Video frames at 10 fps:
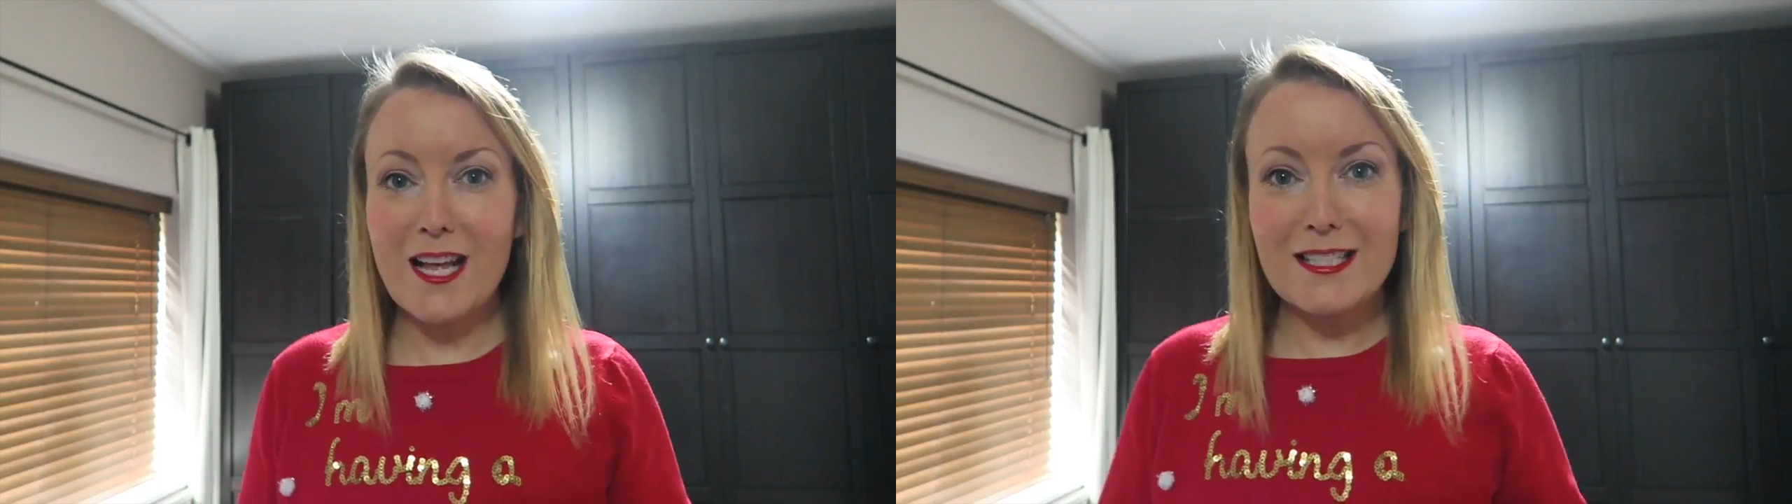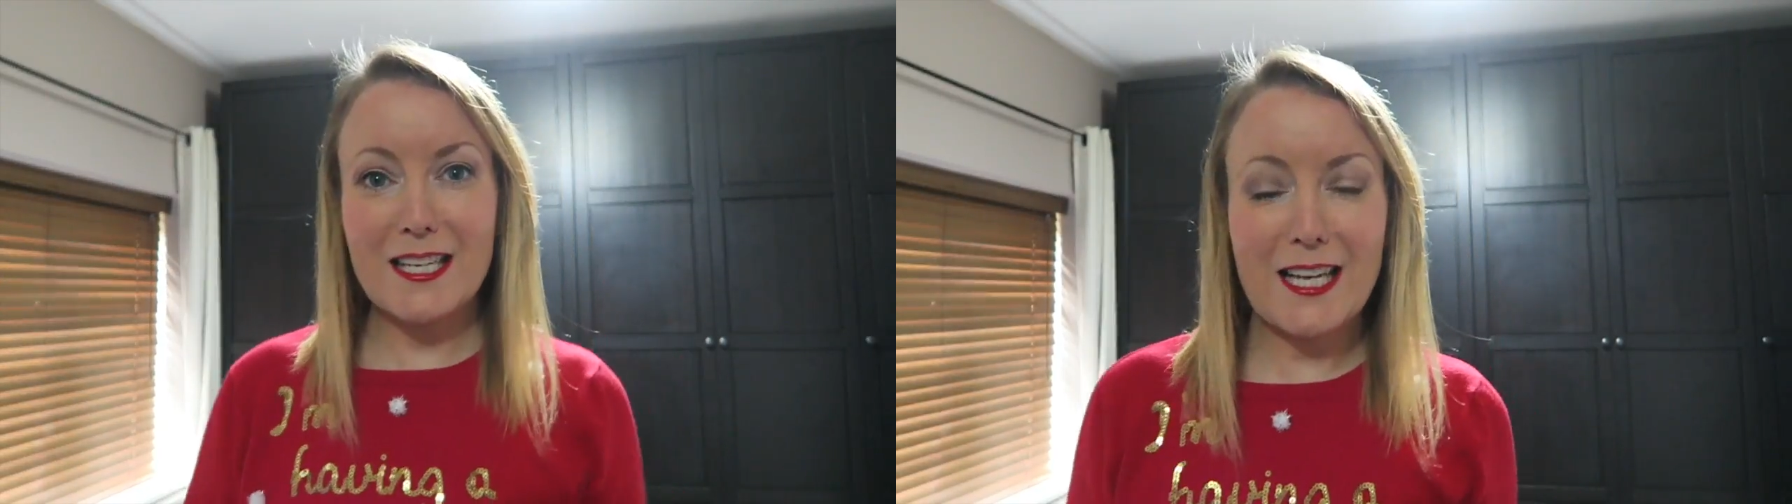So
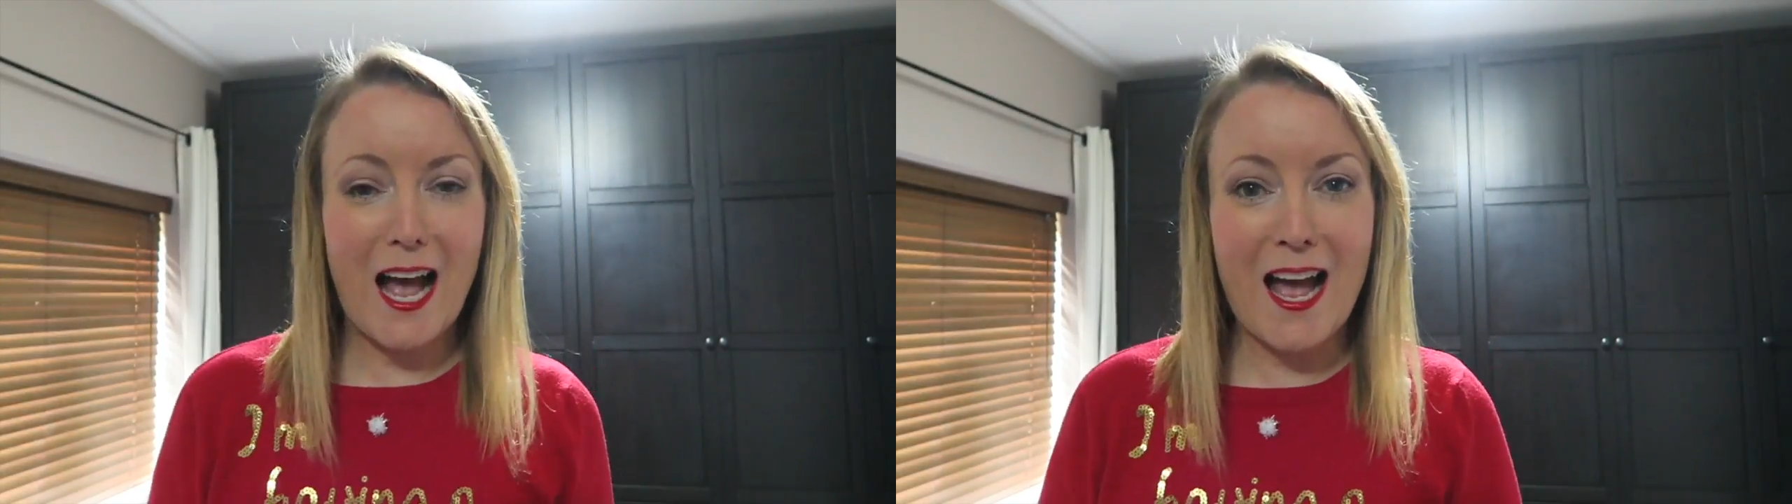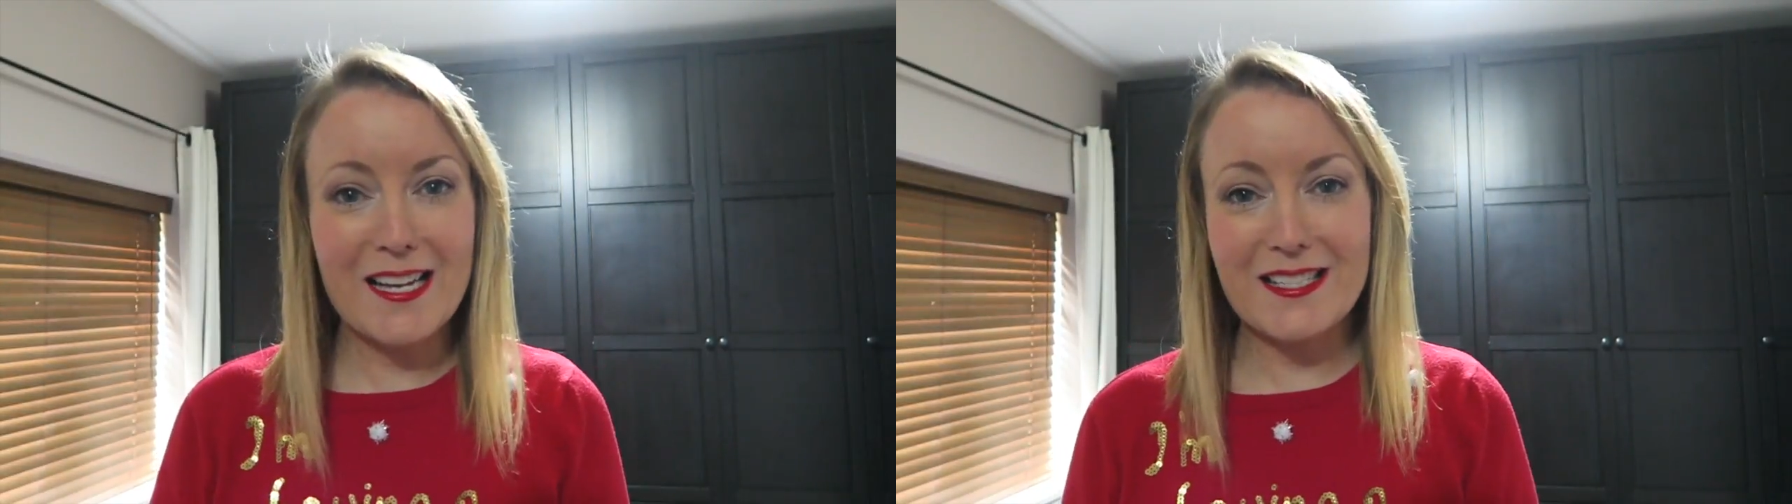that's it,
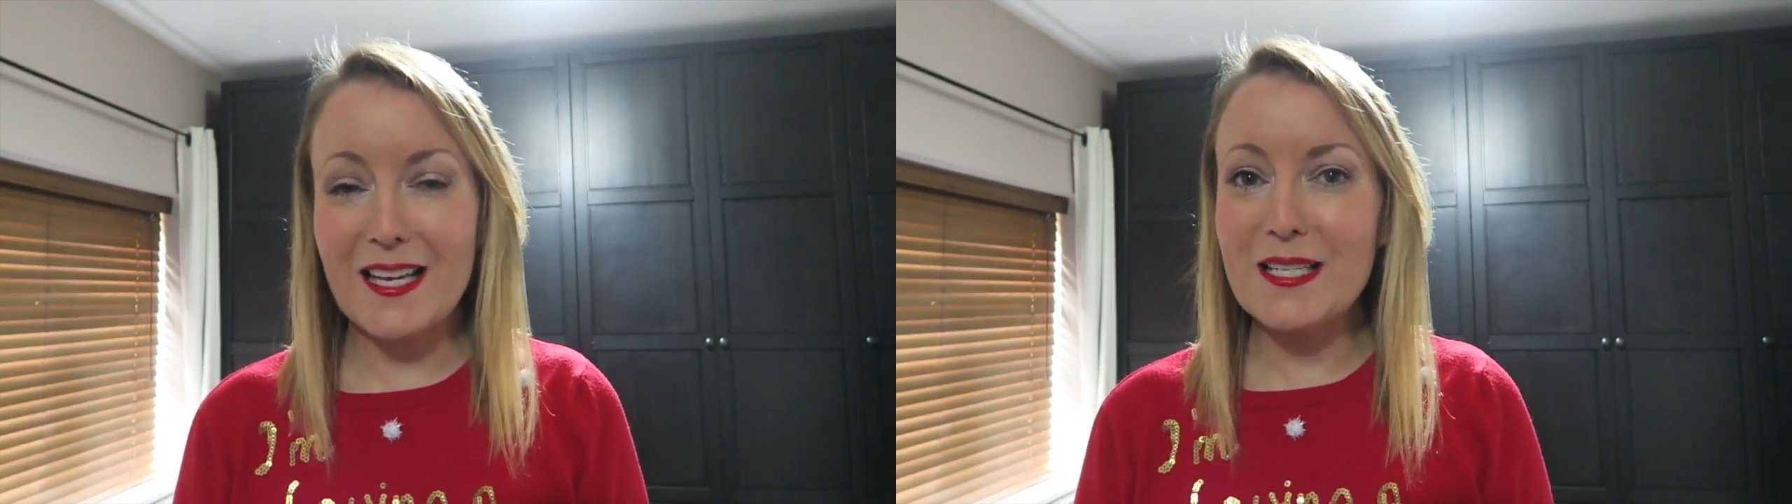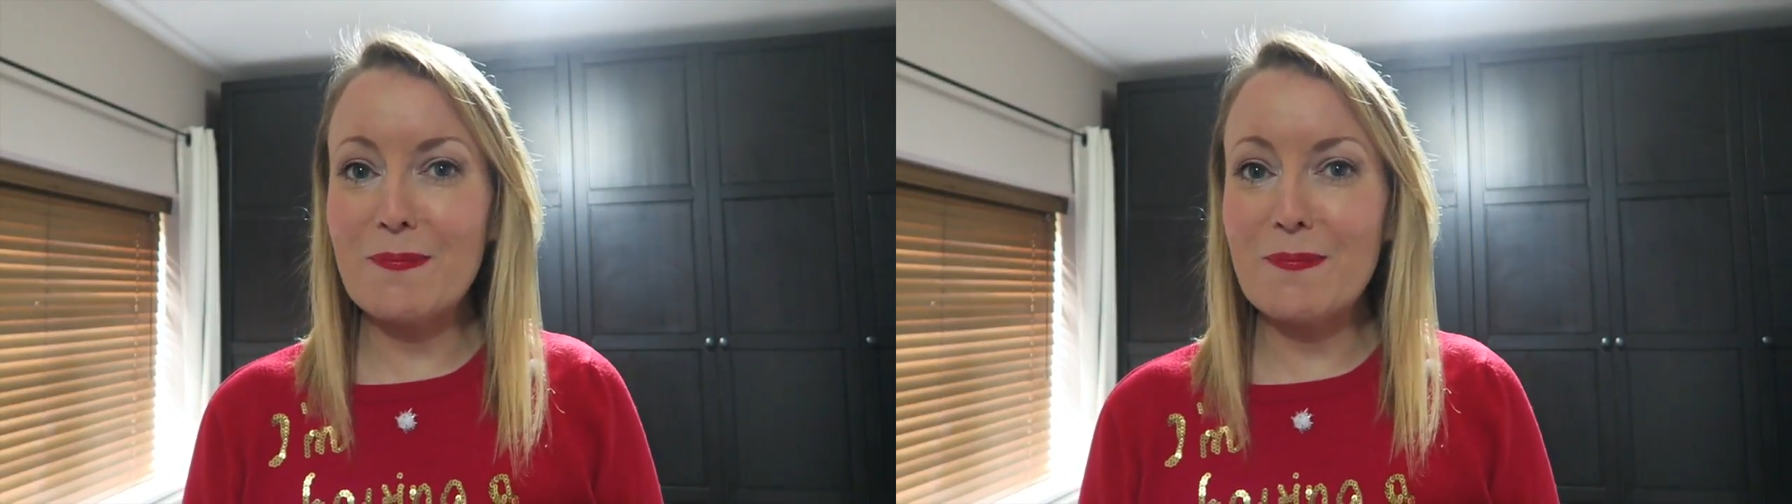guys. That